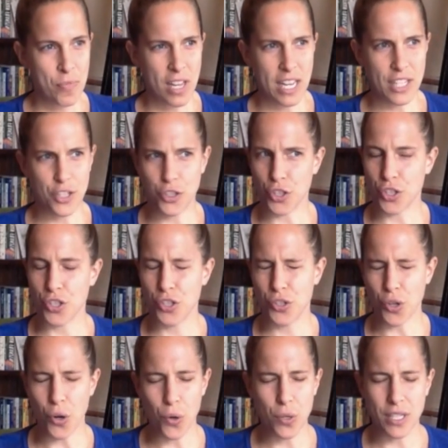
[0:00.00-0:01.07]
it's just
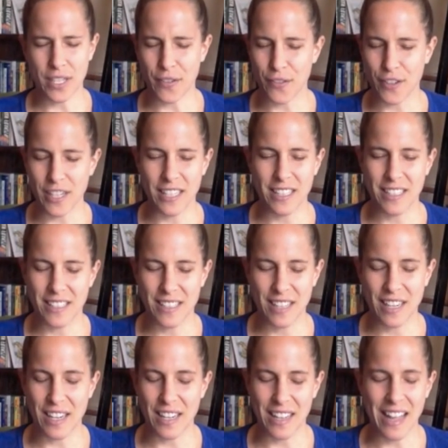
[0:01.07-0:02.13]
so different
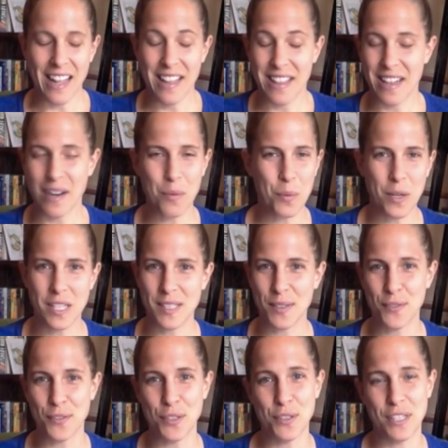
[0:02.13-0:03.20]
than it was
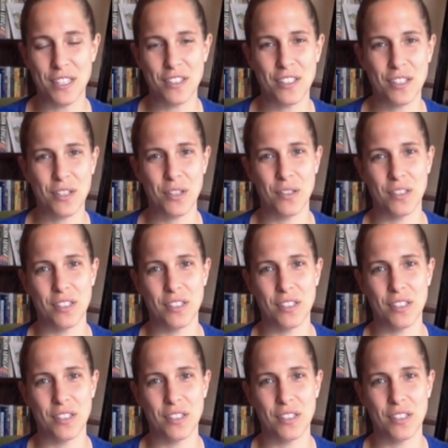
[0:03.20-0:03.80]
a few years ago.